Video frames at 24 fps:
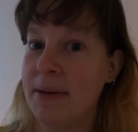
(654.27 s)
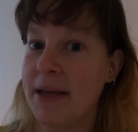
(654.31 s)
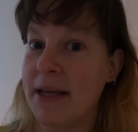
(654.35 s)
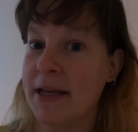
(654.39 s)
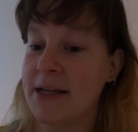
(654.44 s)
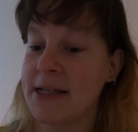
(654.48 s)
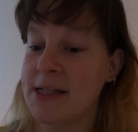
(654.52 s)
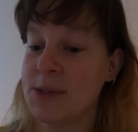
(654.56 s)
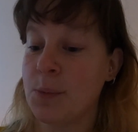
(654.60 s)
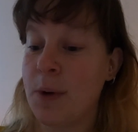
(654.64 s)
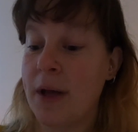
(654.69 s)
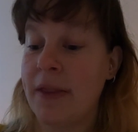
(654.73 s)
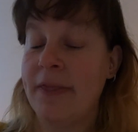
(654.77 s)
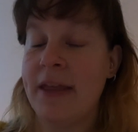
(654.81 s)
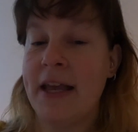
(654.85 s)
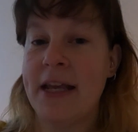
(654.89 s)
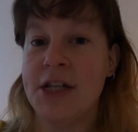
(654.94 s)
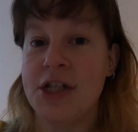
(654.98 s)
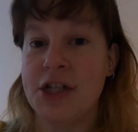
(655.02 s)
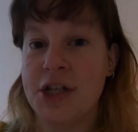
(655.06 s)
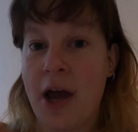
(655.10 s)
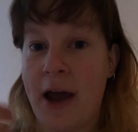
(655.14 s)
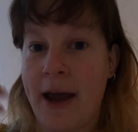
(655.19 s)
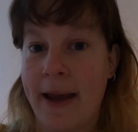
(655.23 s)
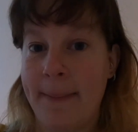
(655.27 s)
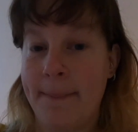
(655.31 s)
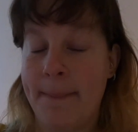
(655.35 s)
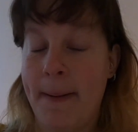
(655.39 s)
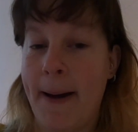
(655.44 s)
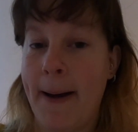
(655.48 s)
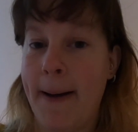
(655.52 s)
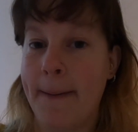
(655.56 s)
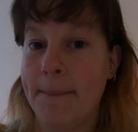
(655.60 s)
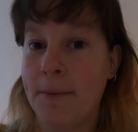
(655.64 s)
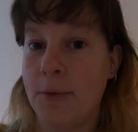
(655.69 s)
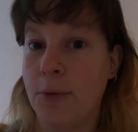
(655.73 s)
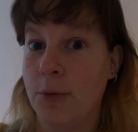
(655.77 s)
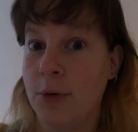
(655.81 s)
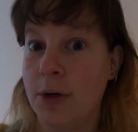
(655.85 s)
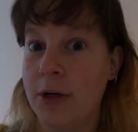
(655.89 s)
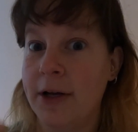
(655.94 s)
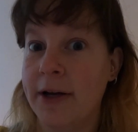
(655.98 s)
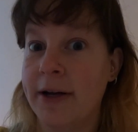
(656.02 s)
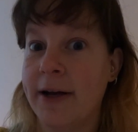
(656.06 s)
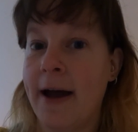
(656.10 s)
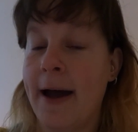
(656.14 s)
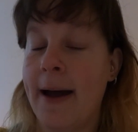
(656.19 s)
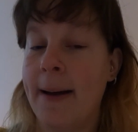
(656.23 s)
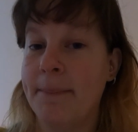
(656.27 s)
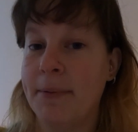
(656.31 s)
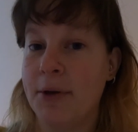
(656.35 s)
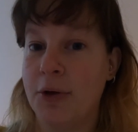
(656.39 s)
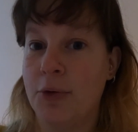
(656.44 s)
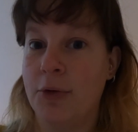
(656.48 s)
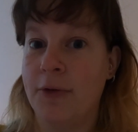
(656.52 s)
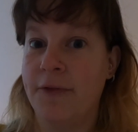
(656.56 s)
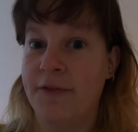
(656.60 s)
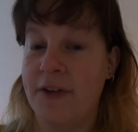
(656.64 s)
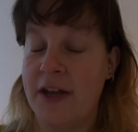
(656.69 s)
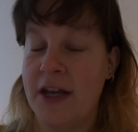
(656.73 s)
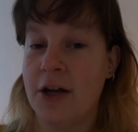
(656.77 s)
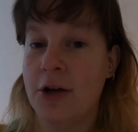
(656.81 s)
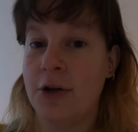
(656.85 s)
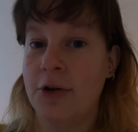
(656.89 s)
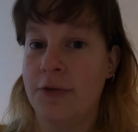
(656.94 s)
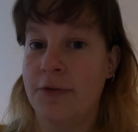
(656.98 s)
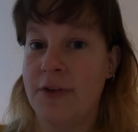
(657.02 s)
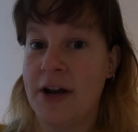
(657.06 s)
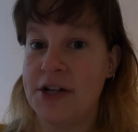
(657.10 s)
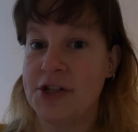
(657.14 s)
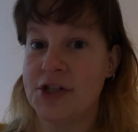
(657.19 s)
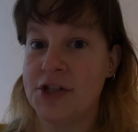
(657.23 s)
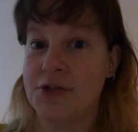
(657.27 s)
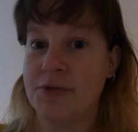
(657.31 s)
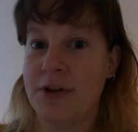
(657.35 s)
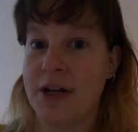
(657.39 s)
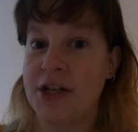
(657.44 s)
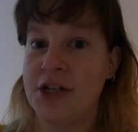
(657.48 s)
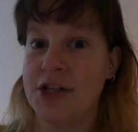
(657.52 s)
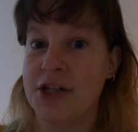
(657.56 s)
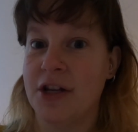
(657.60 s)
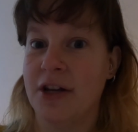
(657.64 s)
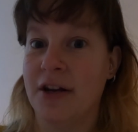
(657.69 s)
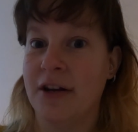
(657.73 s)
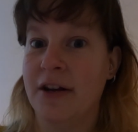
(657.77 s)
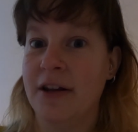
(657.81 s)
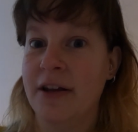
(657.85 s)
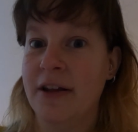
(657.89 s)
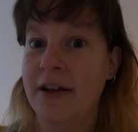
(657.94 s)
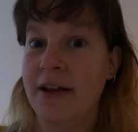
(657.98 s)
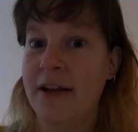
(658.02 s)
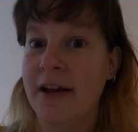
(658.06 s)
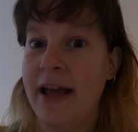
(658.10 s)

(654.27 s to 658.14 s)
because when they type up or look up your vehicle registration,